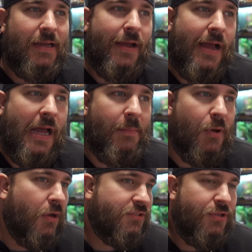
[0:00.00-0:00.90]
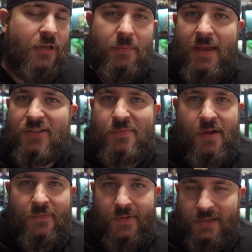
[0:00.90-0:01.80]
Um, also, you can message me
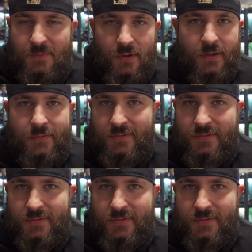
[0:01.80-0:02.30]
on Facebook.